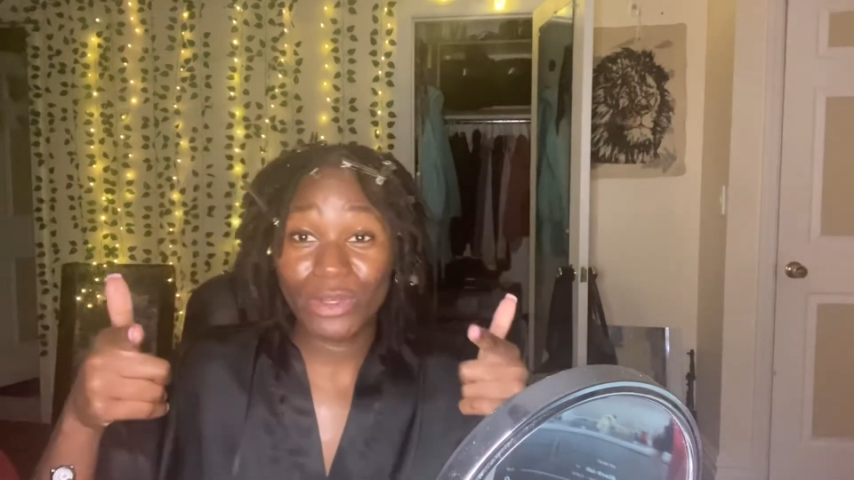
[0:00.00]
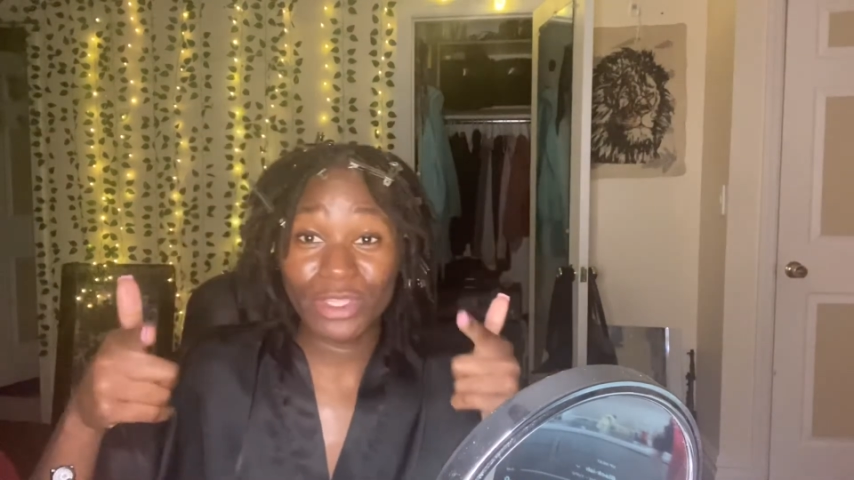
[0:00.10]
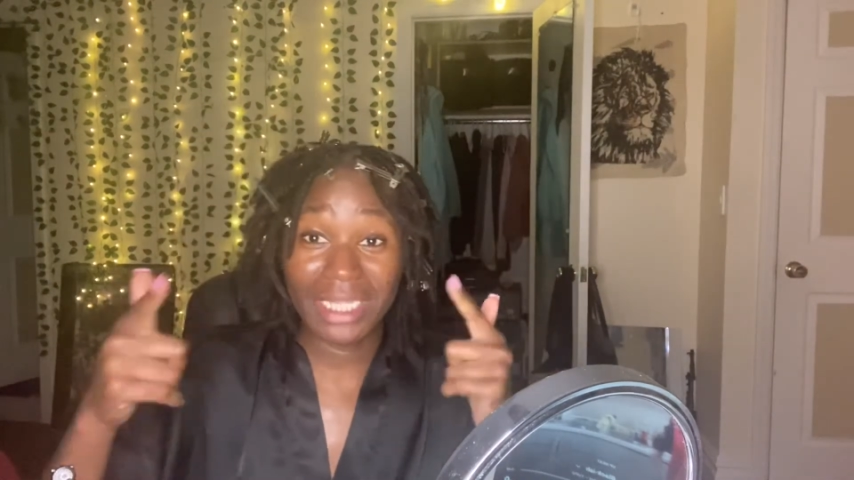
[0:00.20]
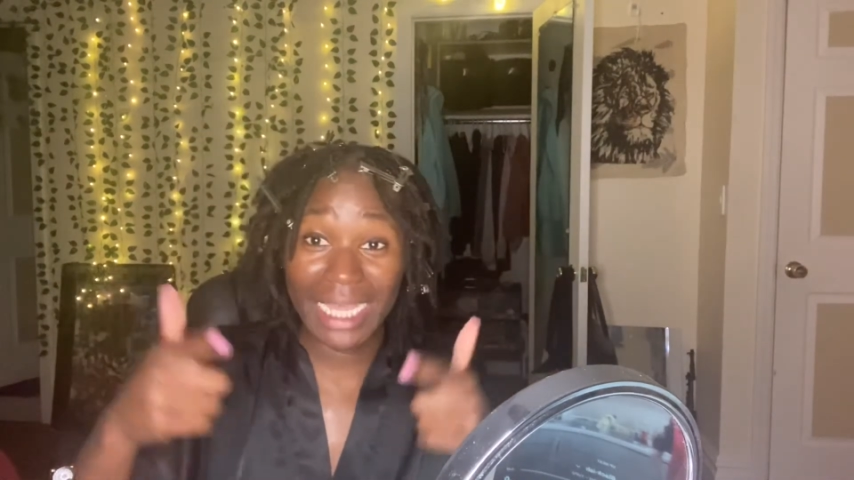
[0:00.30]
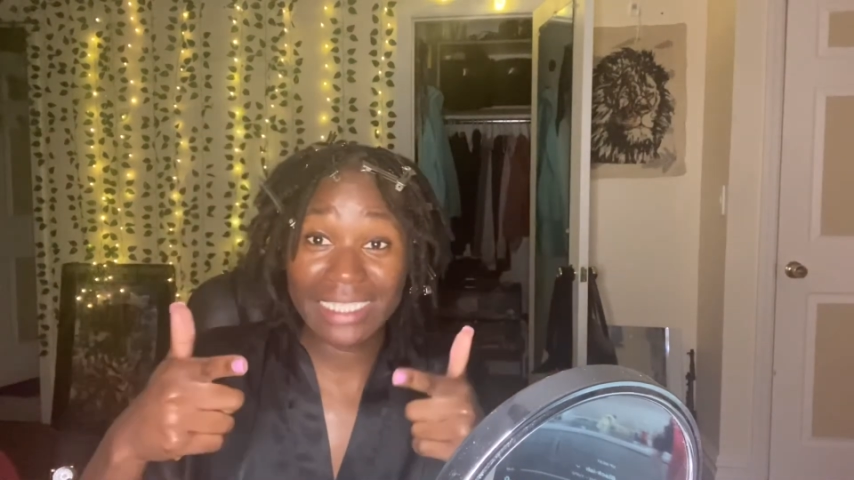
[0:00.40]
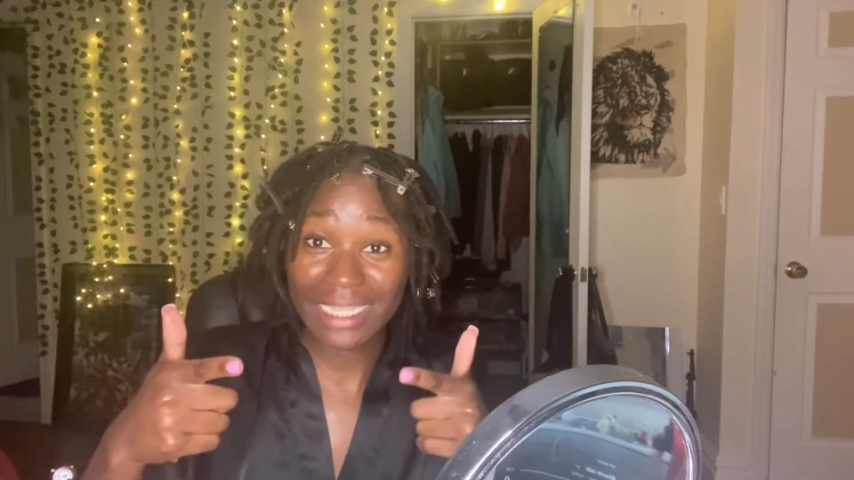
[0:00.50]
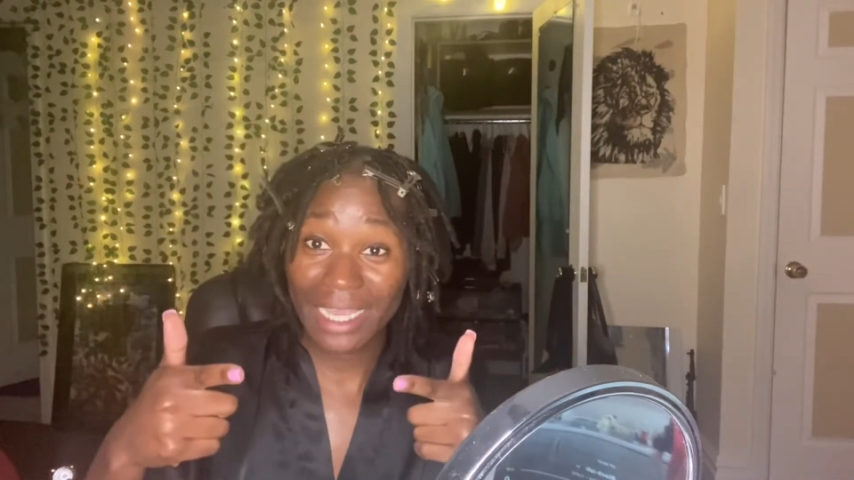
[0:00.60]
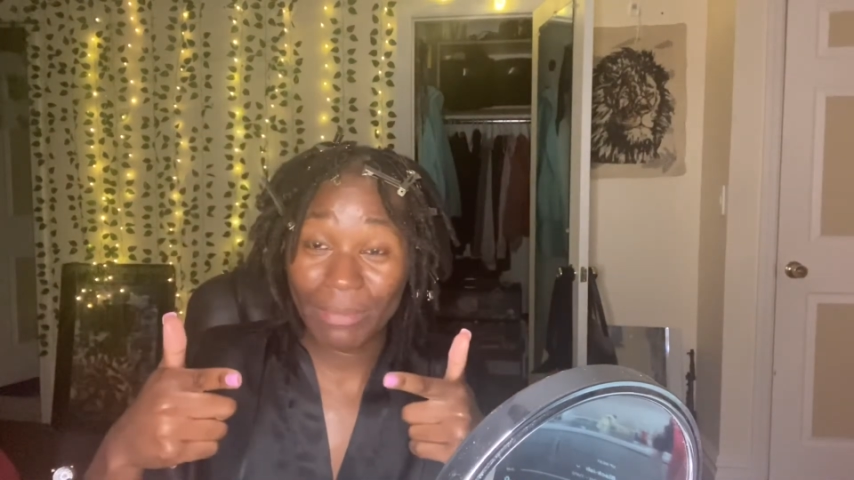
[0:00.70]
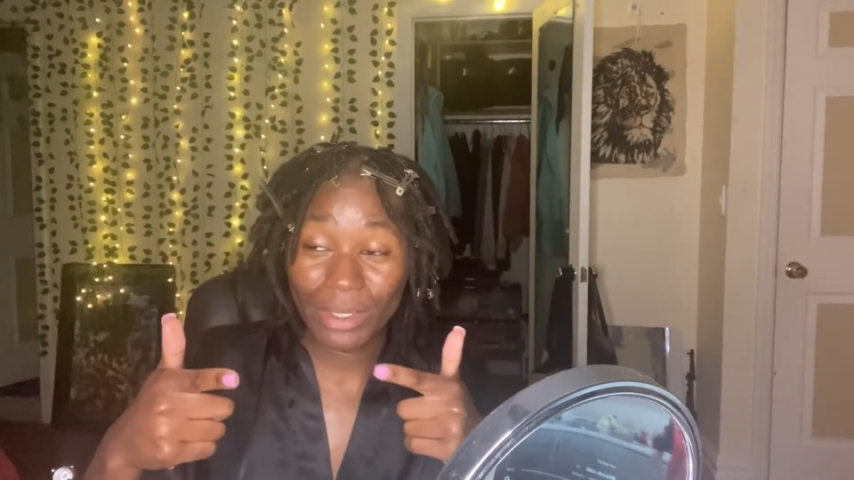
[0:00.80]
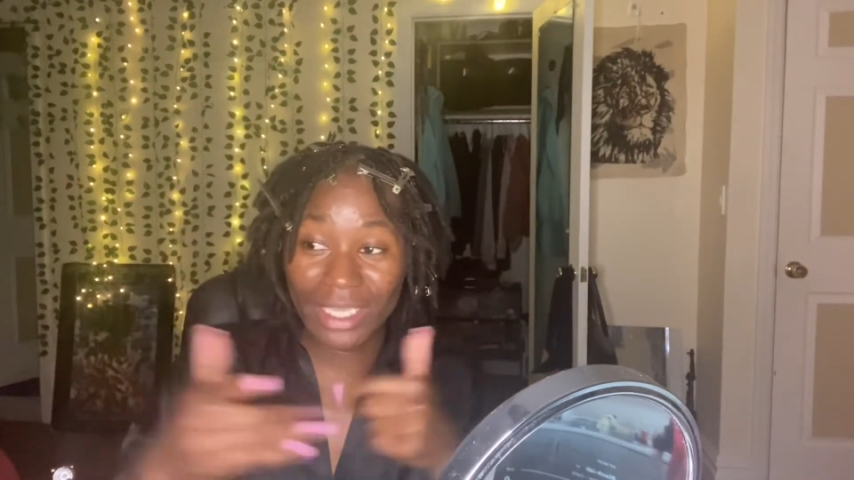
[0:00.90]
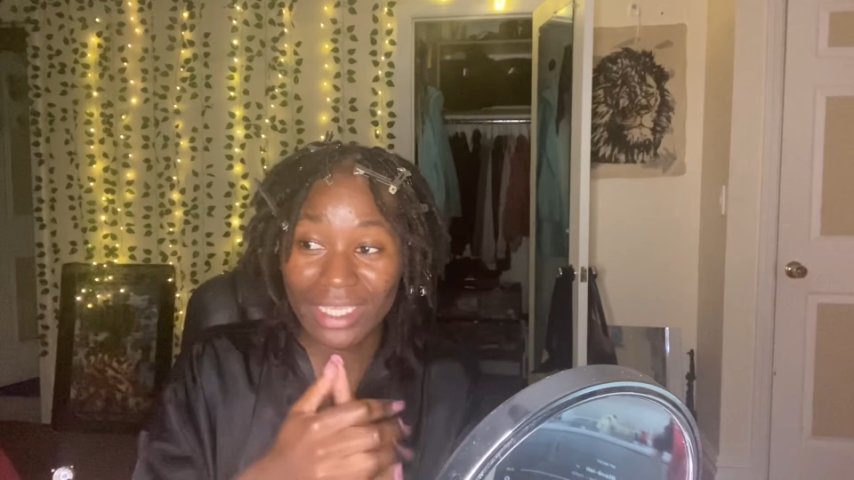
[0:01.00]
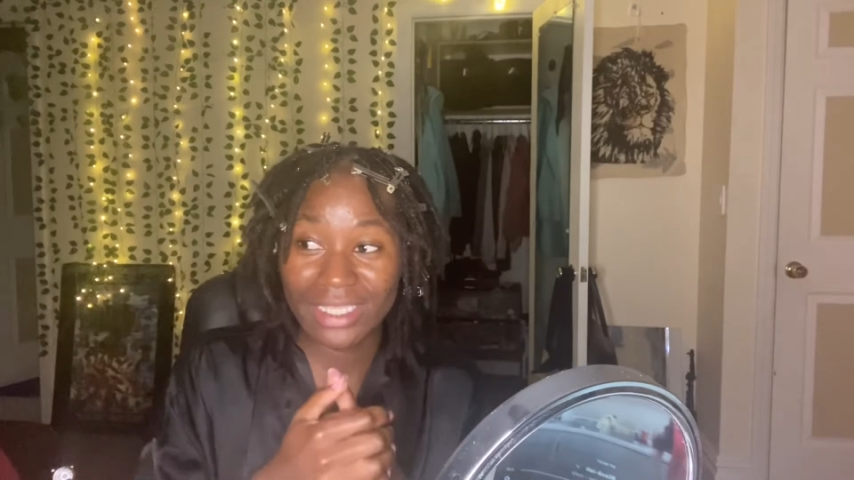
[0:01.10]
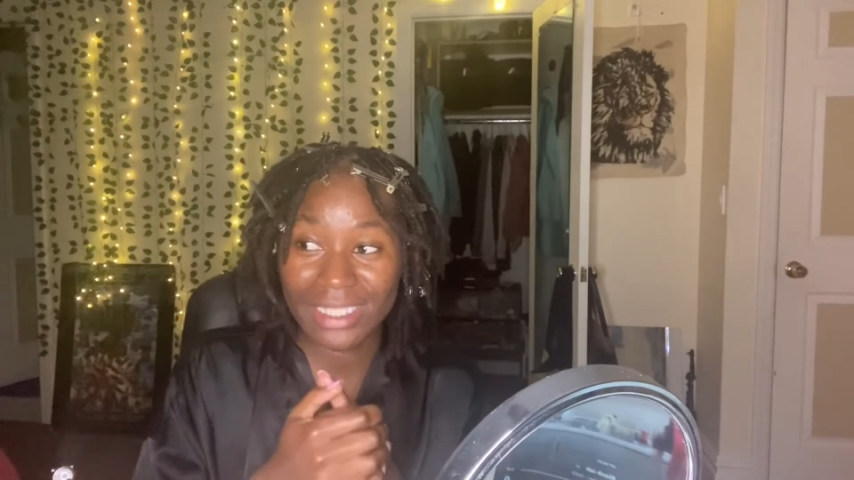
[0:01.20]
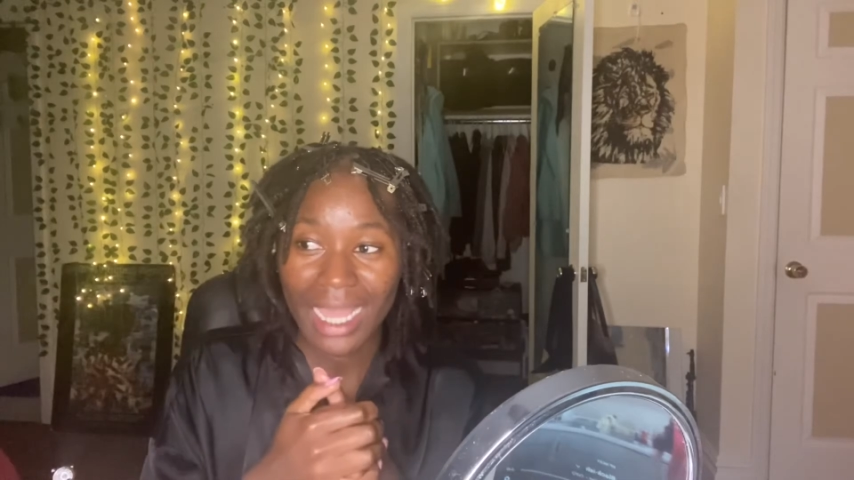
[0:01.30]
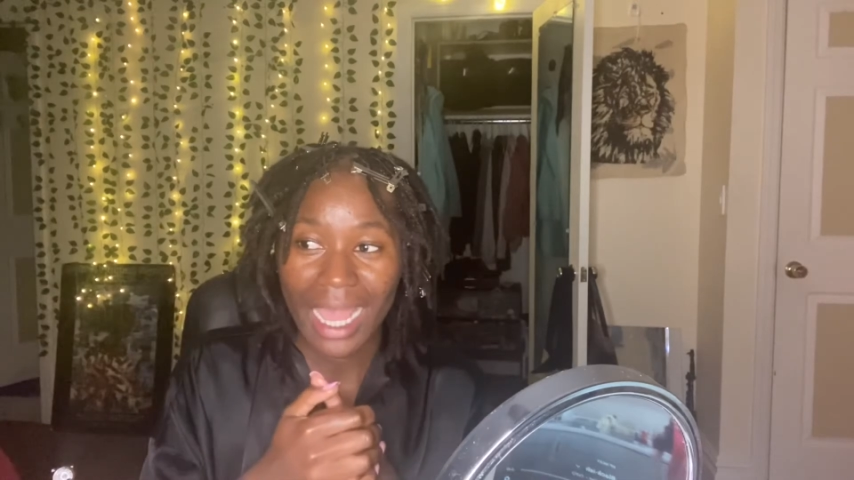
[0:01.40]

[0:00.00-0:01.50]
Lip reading: than last time, because